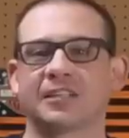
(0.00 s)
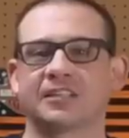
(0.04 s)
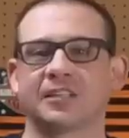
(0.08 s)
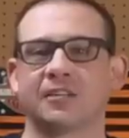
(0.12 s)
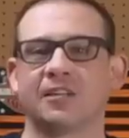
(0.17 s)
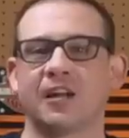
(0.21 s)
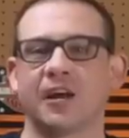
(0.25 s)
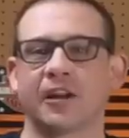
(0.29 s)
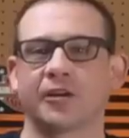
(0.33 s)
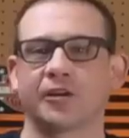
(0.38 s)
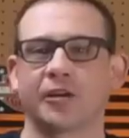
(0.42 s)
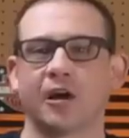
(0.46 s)
a
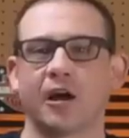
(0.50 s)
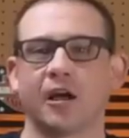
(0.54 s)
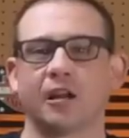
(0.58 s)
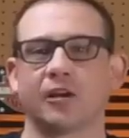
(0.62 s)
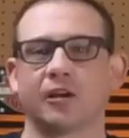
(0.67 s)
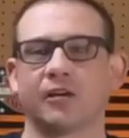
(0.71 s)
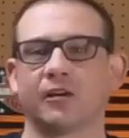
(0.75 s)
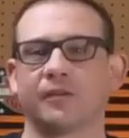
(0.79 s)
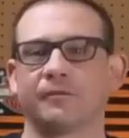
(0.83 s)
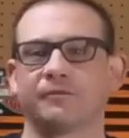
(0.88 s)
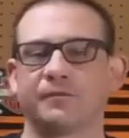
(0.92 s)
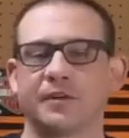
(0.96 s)
lot of
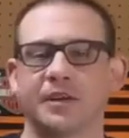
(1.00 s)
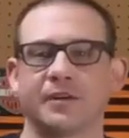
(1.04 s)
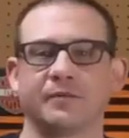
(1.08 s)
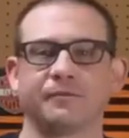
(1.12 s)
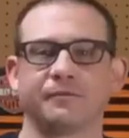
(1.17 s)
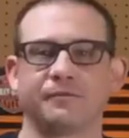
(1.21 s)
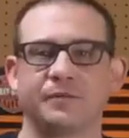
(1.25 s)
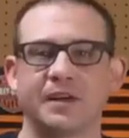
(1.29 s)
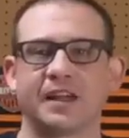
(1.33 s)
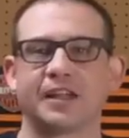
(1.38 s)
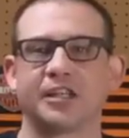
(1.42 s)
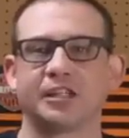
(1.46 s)
color, fit, and
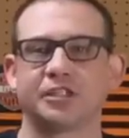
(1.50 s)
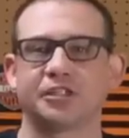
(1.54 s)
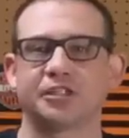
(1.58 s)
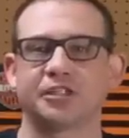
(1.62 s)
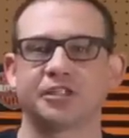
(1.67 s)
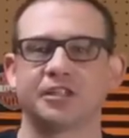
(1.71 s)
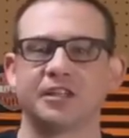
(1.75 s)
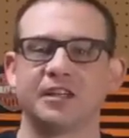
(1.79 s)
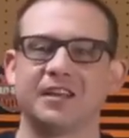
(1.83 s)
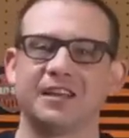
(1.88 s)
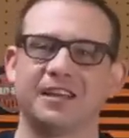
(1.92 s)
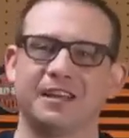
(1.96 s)
finish.
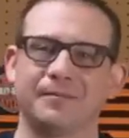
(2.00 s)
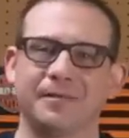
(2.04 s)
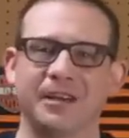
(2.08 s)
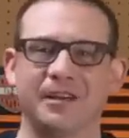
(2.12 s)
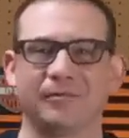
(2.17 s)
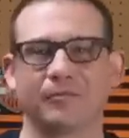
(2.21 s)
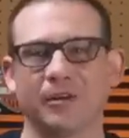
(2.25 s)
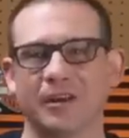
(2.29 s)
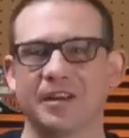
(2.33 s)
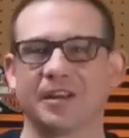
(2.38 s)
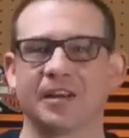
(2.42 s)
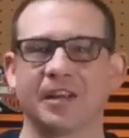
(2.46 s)
I mean,
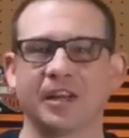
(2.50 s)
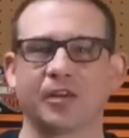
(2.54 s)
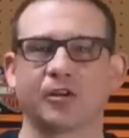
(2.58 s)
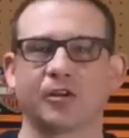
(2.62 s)
well, you get